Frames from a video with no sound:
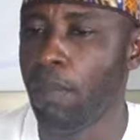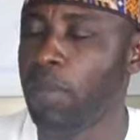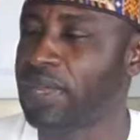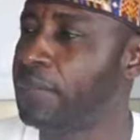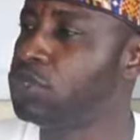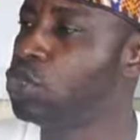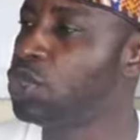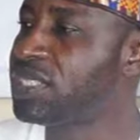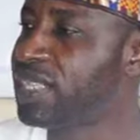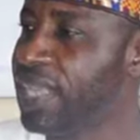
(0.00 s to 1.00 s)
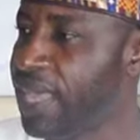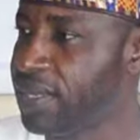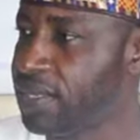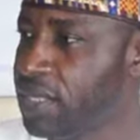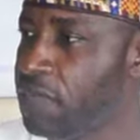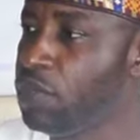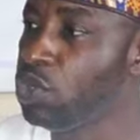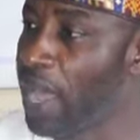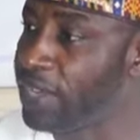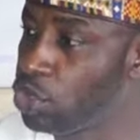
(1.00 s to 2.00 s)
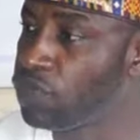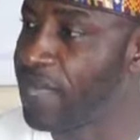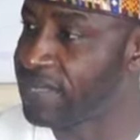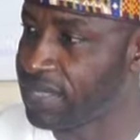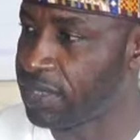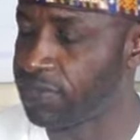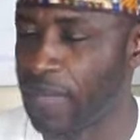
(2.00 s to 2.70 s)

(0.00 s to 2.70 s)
but I'm so scared, even though I drove myself,